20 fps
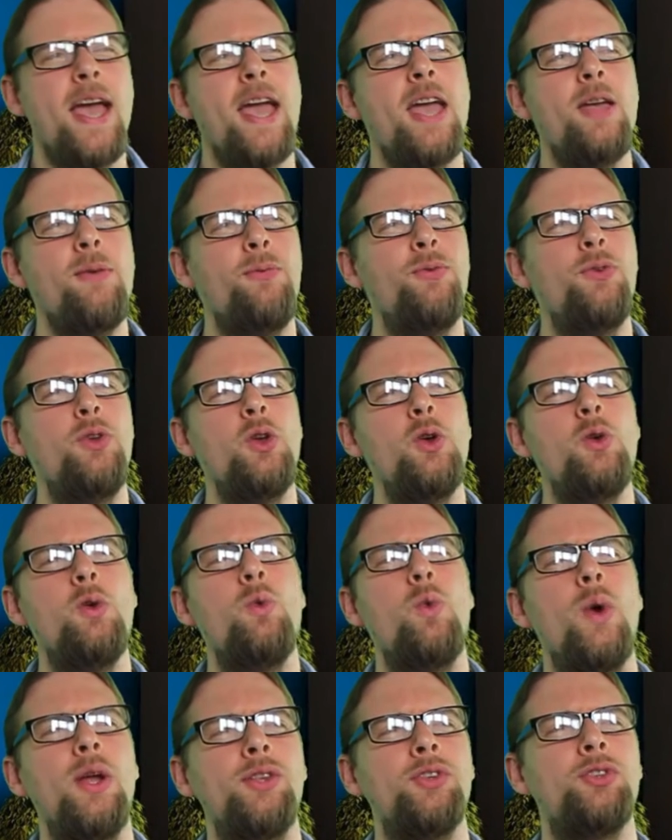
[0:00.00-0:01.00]
If
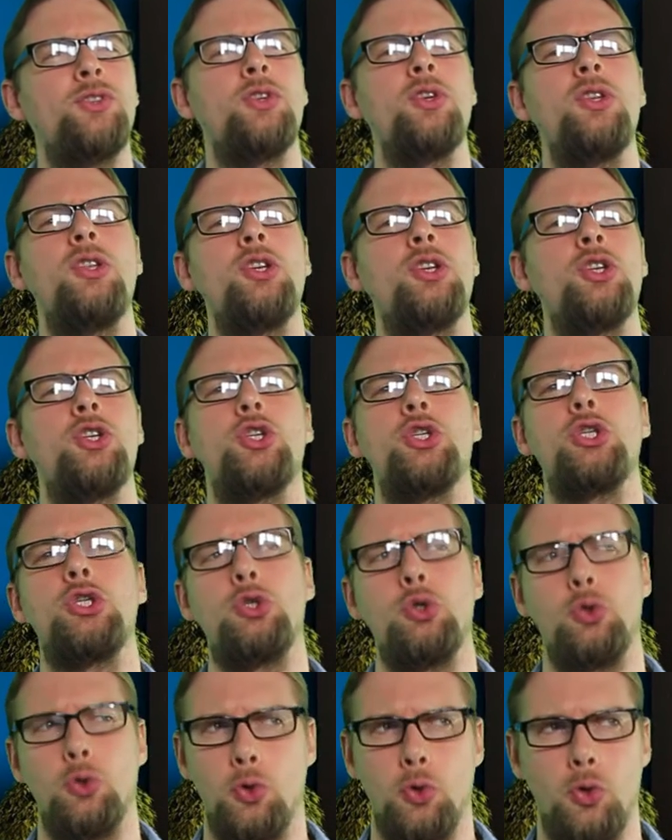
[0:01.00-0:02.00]
you went to the
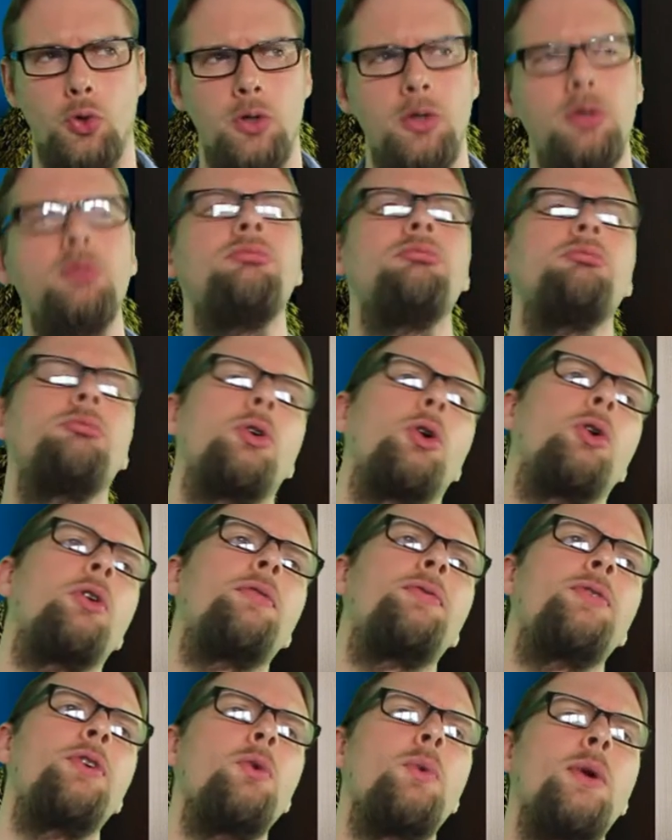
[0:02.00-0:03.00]
store or
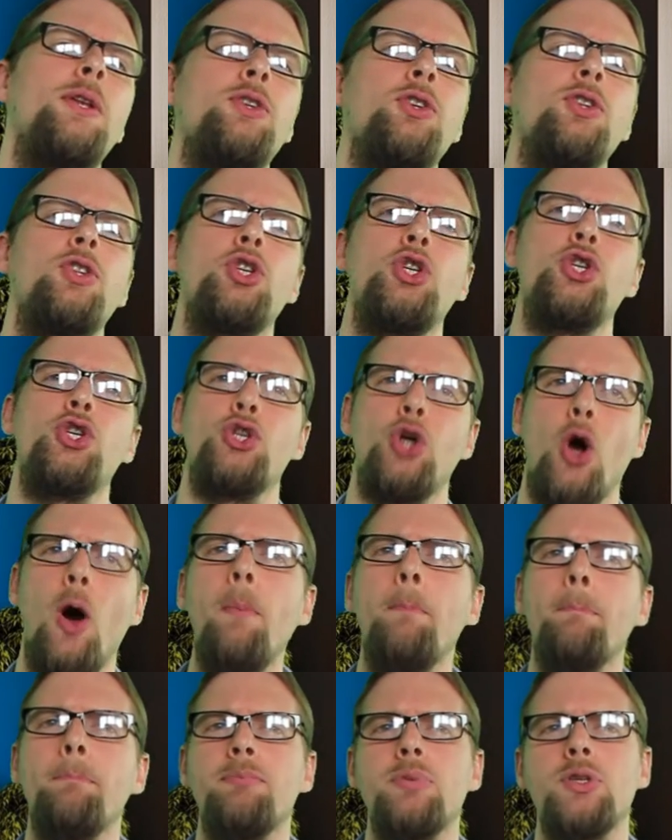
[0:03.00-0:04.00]
if you went to the
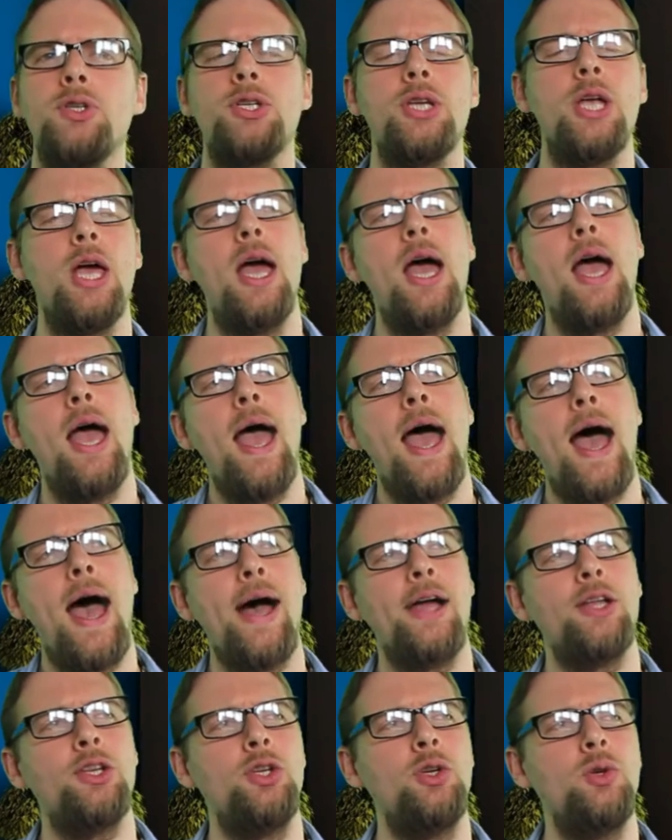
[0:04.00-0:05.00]
shops
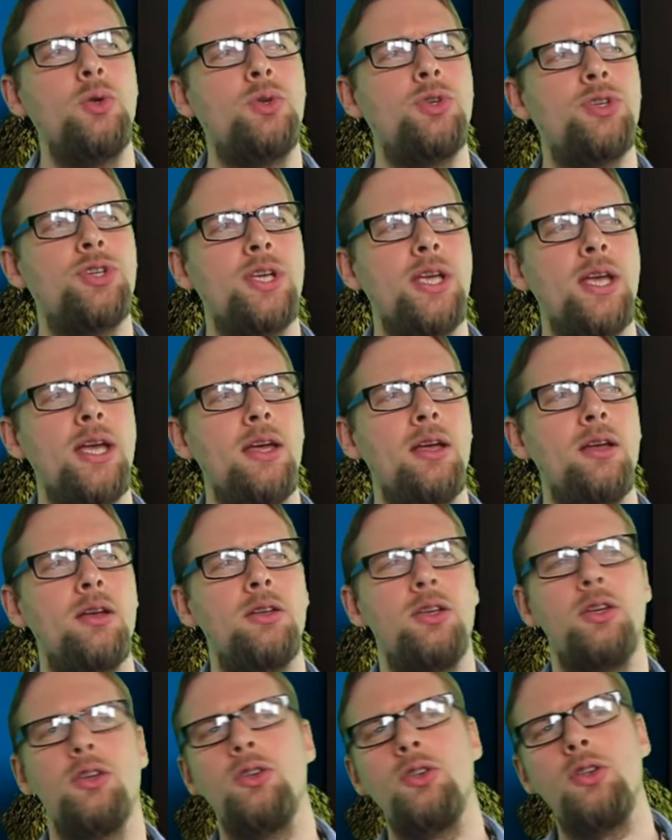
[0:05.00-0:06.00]
and you saw
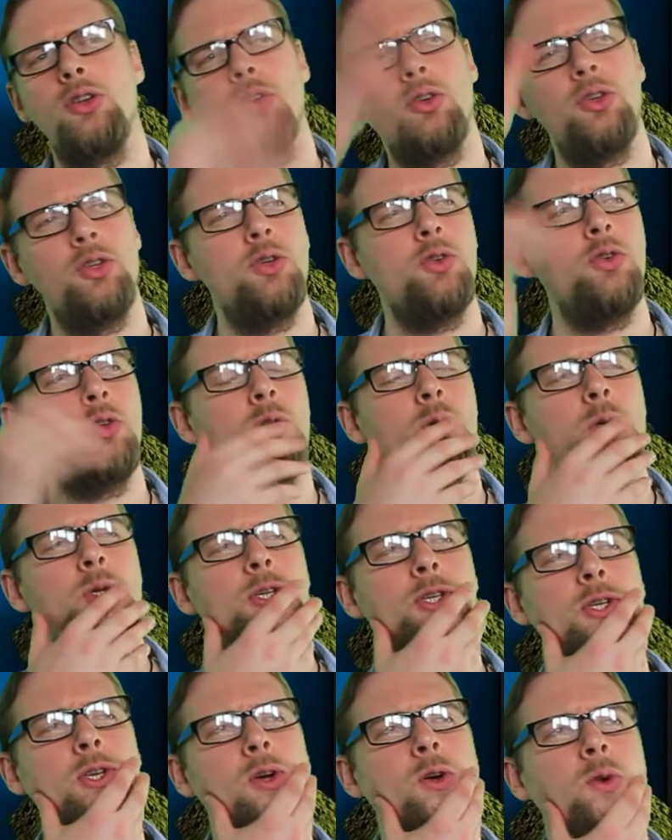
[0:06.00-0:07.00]

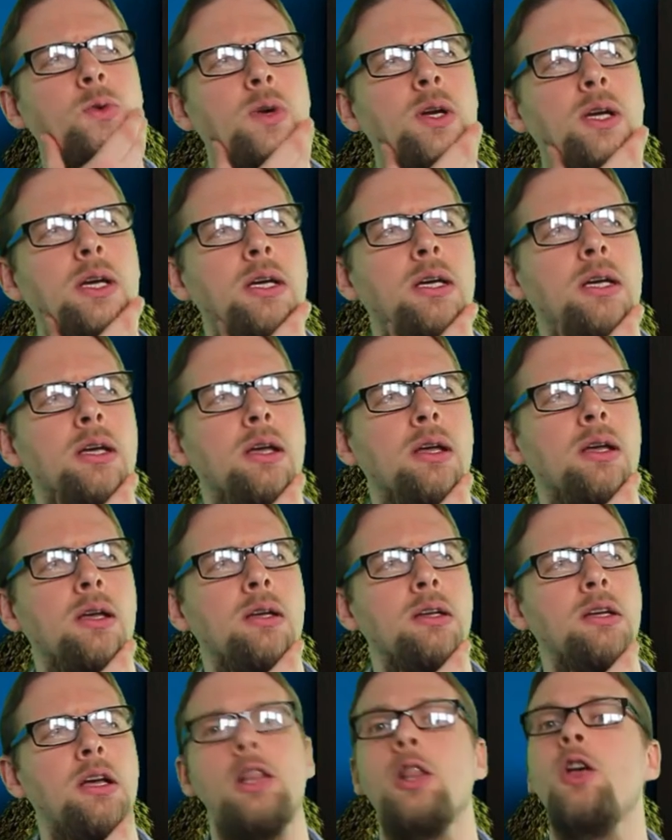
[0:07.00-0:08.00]

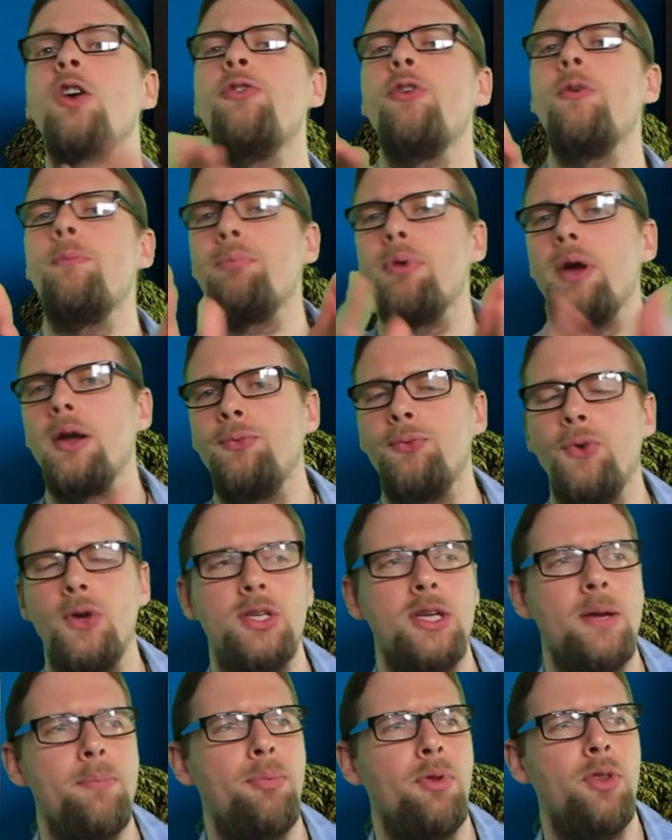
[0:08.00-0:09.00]
a loaf of bread, for
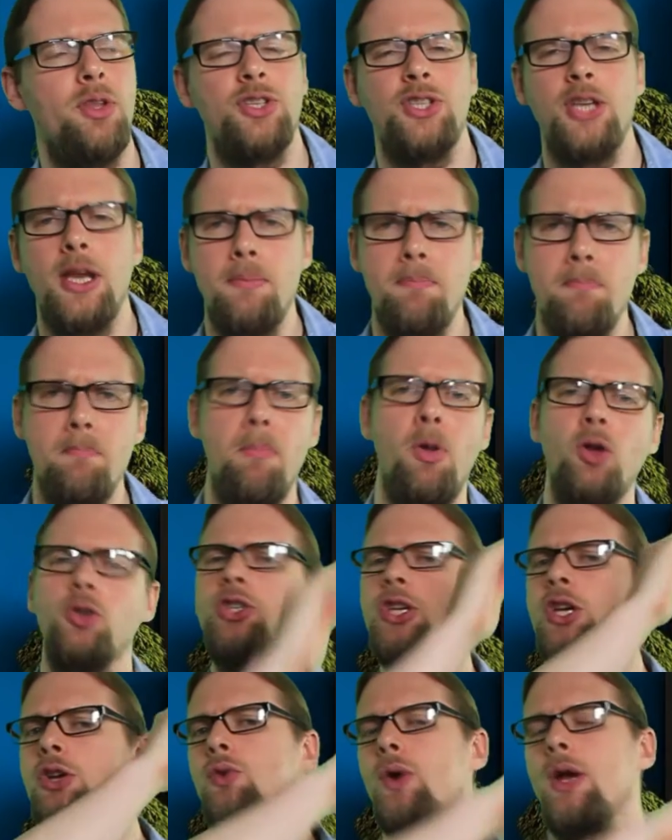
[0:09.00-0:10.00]
example, that said
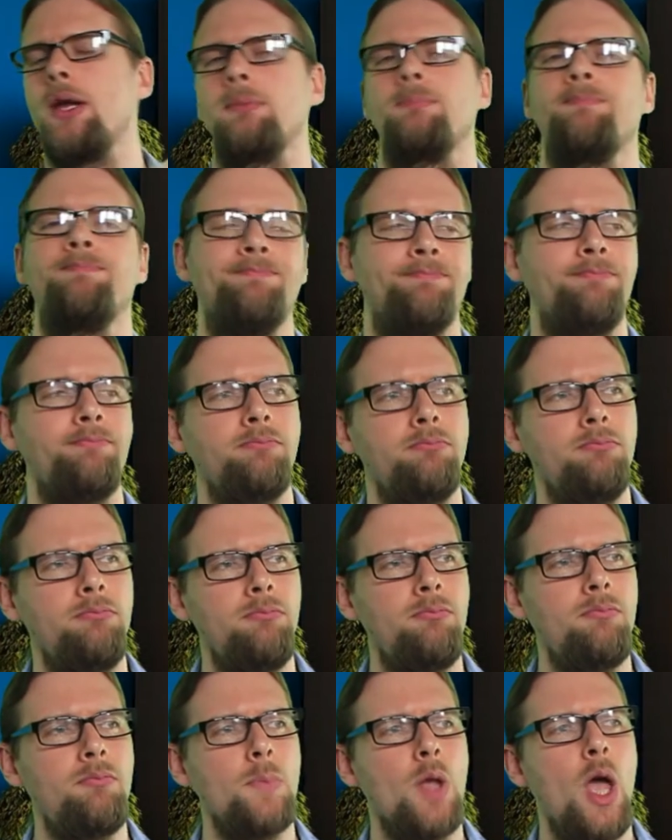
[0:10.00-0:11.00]
multigrain,
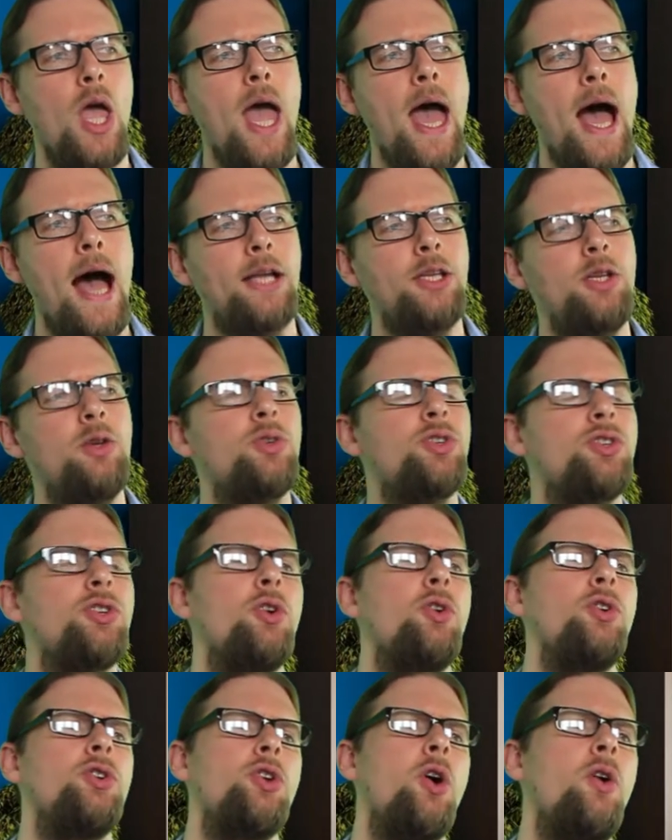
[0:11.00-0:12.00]
and you
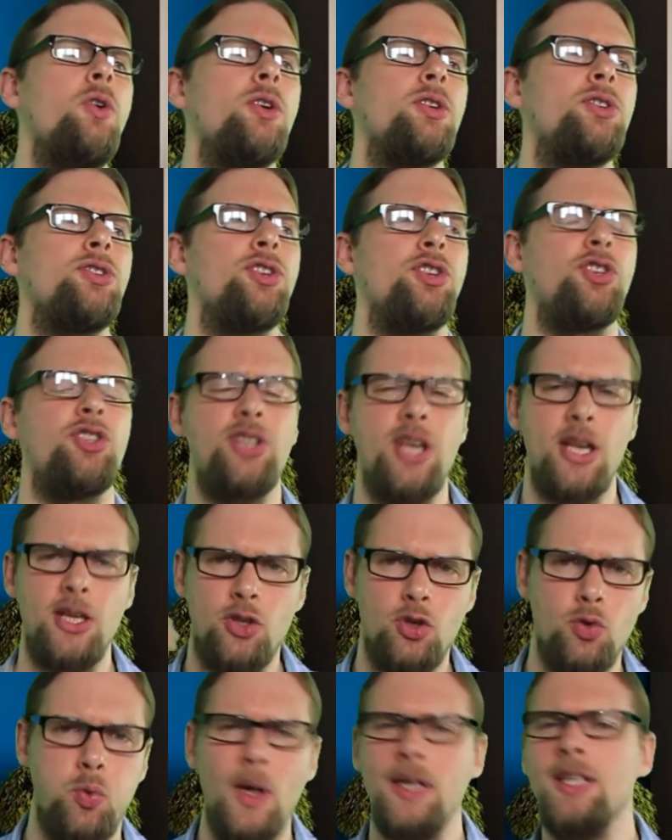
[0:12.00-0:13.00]
saw yogurts that
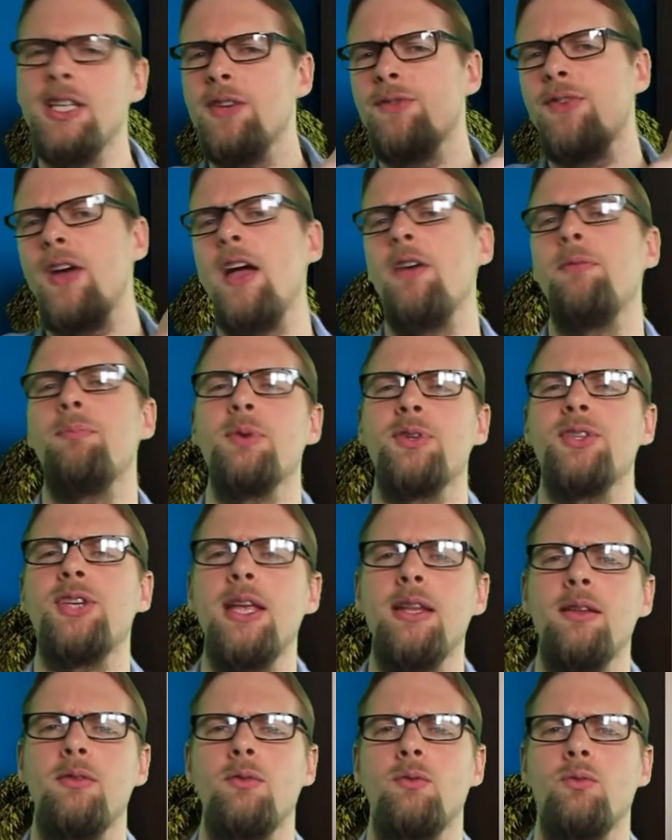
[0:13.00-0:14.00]
said
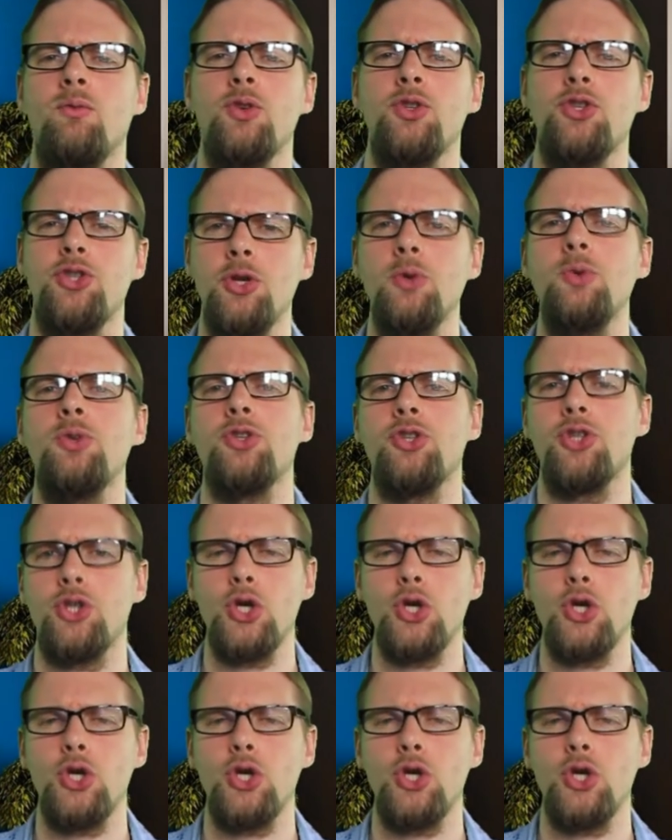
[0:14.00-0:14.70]
25% reduced